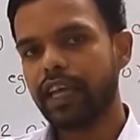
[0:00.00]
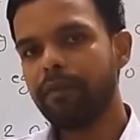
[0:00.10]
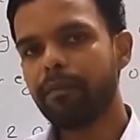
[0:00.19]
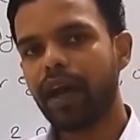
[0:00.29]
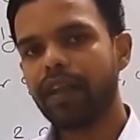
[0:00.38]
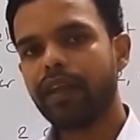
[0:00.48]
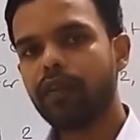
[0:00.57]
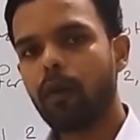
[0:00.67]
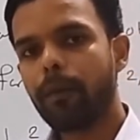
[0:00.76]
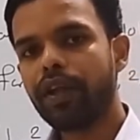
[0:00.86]
same
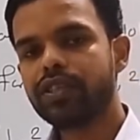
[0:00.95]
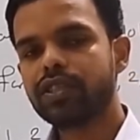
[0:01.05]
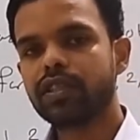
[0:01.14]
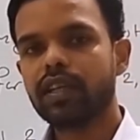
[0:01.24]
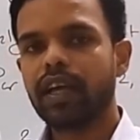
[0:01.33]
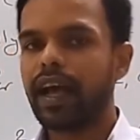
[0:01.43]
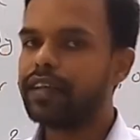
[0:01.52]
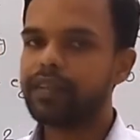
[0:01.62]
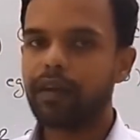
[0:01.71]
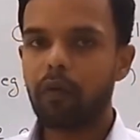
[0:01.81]
binary operation
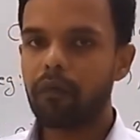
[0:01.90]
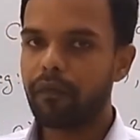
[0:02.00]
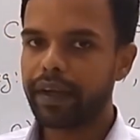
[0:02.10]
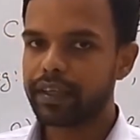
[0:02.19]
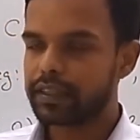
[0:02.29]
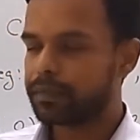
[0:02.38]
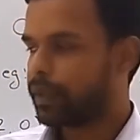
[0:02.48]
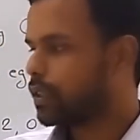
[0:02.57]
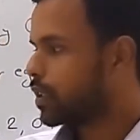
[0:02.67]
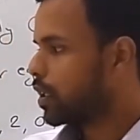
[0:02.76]
as that of vector
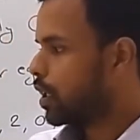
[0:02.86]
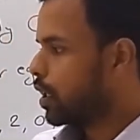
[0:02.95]
space.